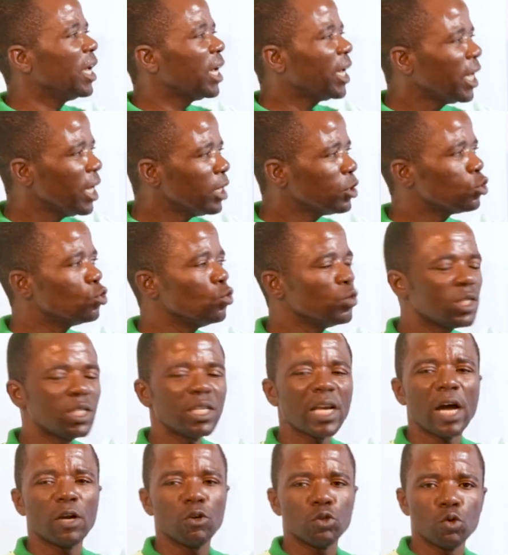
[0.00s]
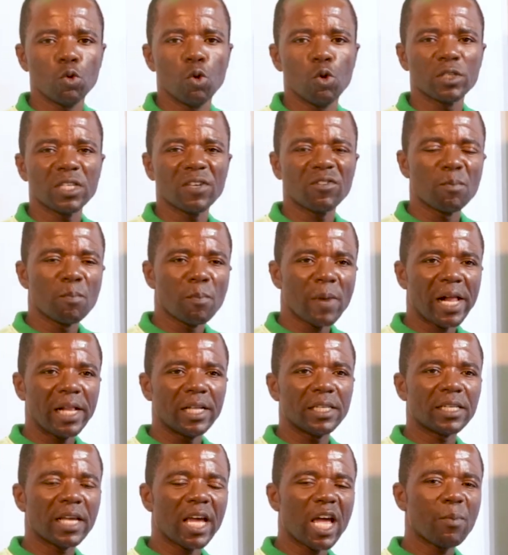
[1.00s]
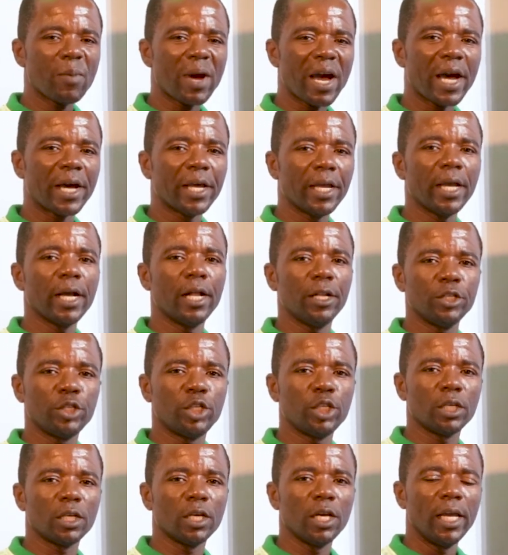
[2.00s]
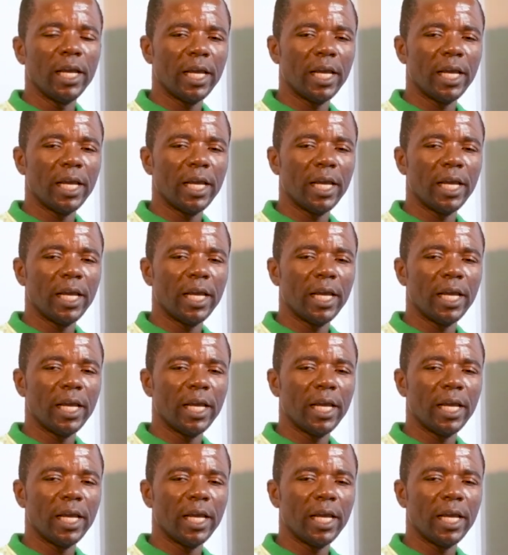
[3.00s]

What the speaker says: K2CrO2O7, mild, M-I-L-D.